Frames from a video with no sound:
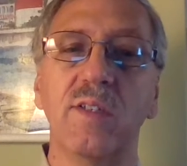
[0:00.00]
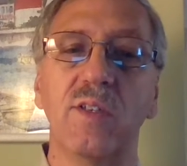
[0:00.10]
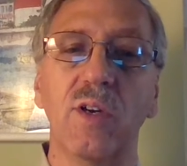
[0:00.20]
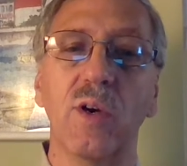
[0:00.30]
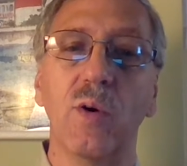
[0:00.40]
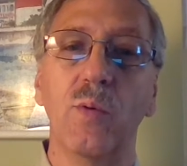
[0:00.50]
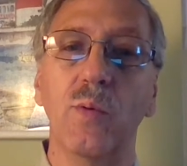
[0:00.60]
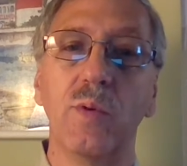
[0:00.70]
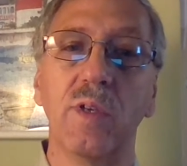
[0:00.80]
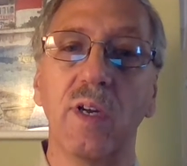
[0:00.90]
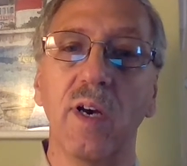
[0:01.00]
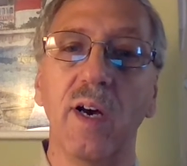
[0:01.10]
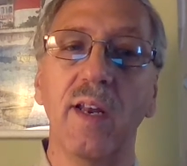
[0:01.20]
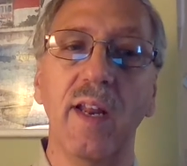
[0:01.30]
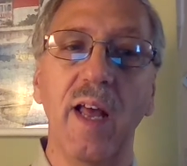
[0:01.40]
to go to
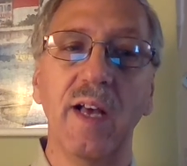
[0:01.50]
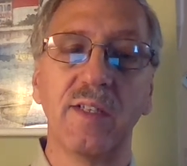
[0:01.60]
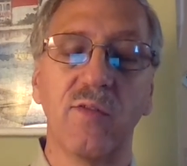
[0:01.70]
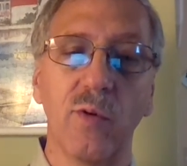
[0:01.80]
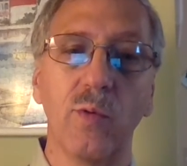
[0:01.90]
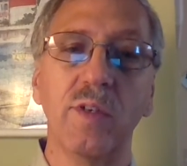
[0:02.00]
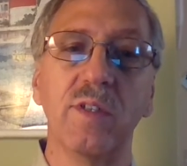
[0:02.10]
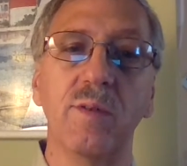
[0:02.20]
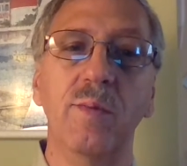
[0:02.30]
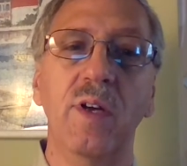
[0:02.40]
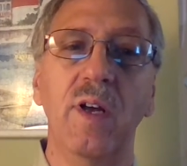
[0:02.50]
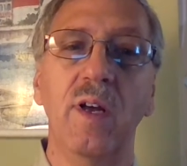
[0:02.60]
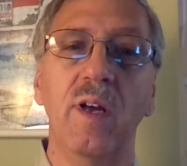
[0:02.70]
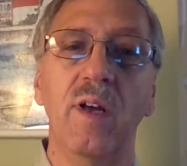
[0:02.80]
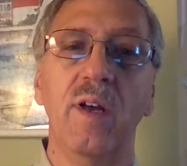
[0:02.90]
God and ask for wisdom,
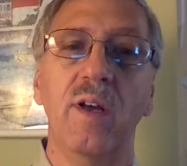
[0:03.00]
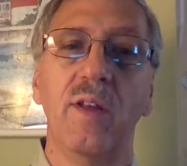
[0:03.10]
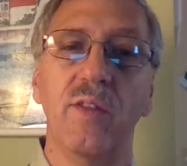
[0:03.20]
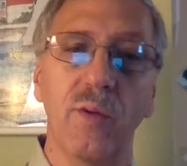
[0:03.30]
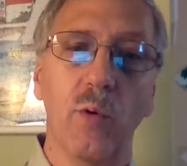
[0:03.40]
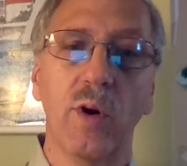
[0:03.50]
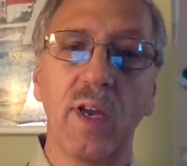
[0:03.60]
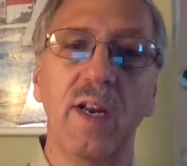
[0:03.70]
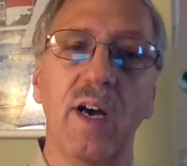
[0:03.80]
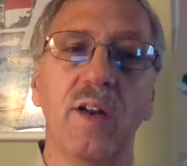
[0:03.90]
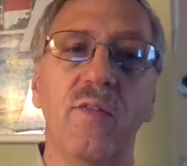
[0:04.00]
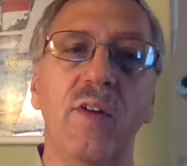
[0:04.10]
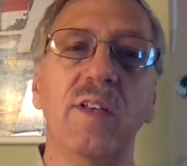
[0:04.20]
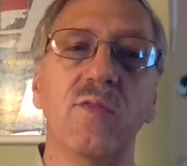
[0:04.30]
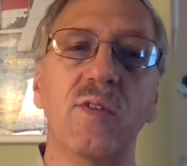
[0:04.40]
the working out of
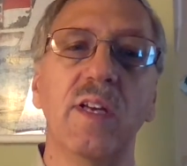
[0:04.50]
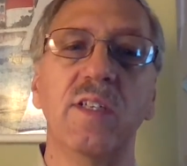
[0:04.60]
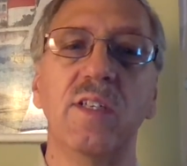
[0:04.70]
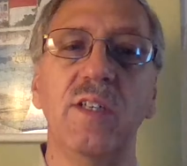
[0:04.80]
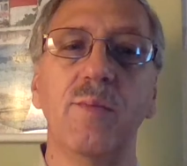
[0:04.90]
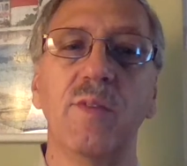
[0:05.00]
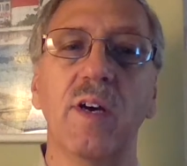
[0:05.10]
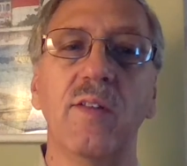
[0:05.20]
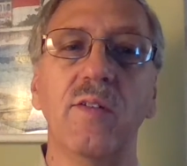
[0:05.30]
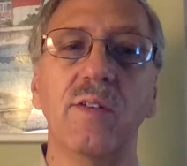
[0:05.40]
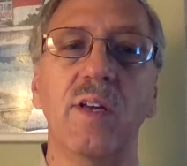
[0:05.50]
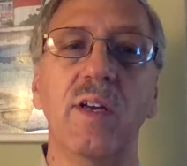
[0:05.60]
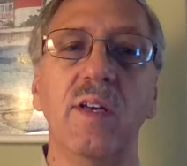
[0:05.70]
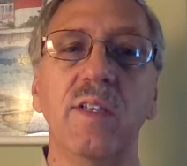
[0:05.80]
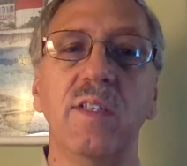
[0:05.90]
his relationship to others.
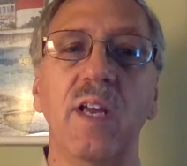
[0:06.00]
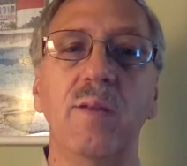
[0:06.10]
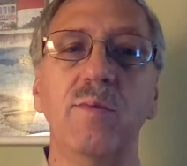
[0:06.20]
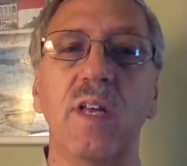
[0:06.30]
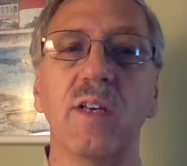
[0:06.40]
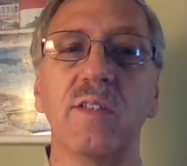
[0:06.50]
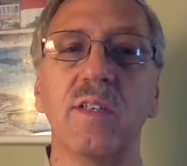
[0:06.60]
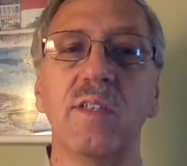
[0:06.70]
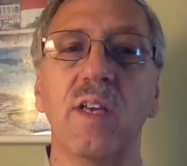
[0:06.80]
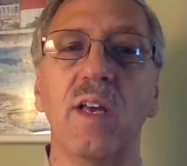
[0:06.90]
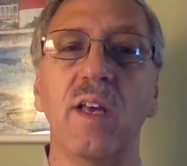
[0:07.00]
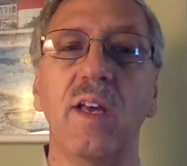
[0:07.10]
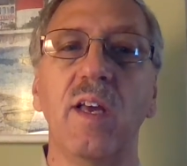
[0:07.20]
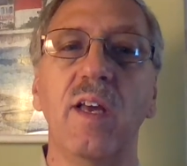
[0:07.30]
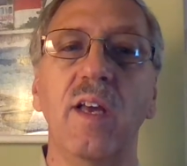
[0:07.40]
James tells us
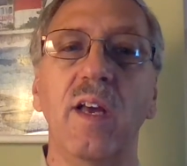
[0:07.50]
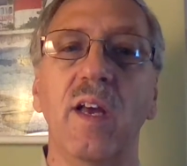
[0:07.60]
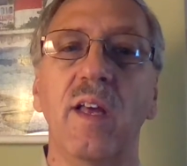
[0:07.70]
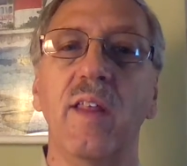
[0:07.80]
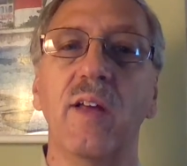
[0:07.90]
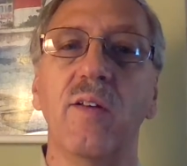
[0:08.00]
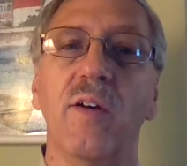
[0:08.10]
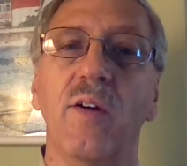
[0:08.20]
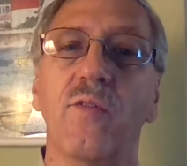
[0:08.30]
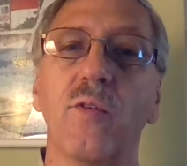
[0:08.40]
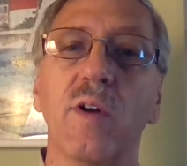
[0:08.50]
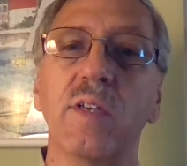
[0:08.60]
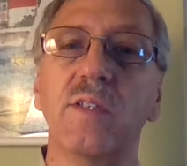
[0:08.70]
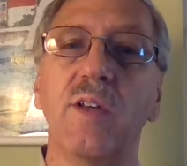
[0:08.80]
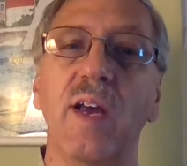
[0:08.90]
that for
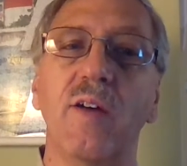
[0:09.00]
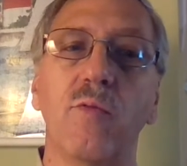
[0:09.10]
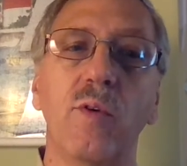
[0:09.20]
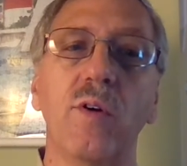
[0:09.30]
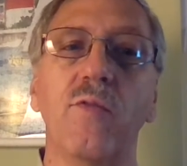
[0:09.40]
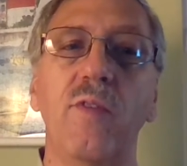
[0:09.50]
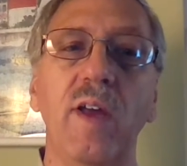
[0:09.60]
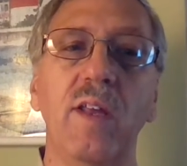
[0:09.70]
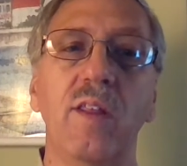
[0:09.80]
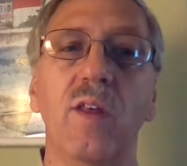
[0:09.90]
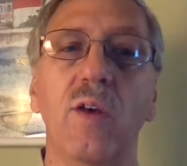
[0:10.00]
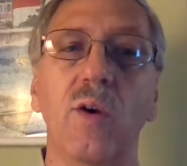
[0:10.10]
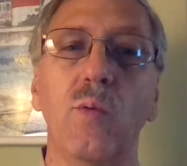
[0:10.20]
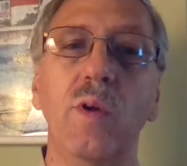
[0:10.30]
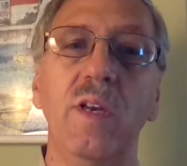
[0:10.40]
us to have real faith,
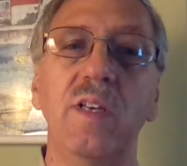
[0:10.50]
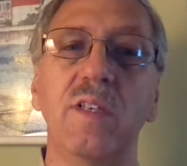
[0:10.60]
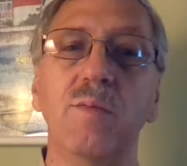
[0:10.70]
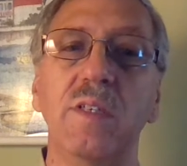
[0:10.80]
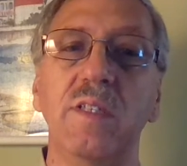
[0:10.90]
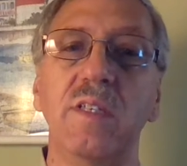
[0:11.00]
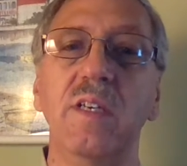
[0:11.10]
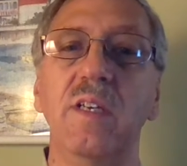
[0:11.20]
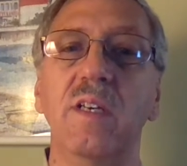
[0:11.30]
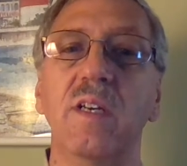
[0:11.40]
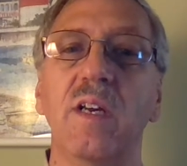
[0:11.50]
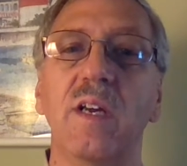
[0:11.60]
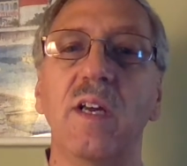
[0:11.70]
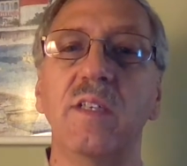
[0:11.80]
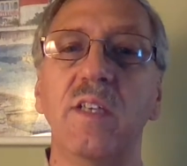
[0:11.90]
we need to be seeing
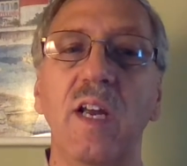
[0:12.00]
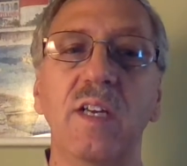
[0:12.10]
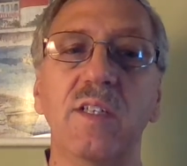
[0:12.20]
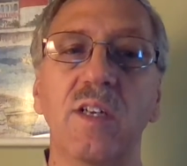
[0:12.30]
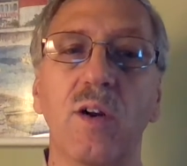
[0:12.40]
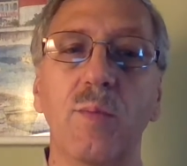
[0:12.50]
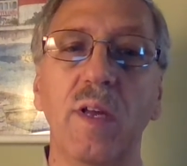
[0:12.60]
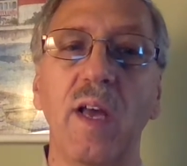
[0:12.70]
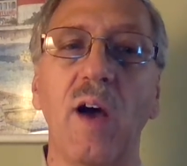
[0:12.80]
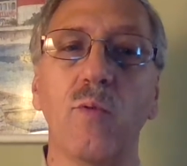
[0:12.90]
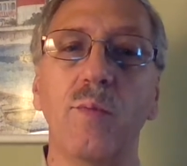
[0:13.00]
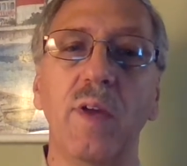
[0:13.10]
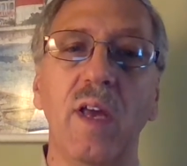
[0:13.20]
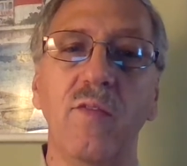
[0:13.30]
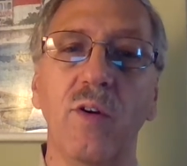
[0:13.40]
a change in our outward
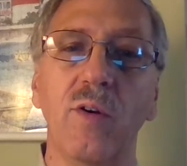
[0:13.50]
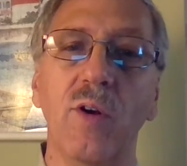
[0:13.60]
behavior.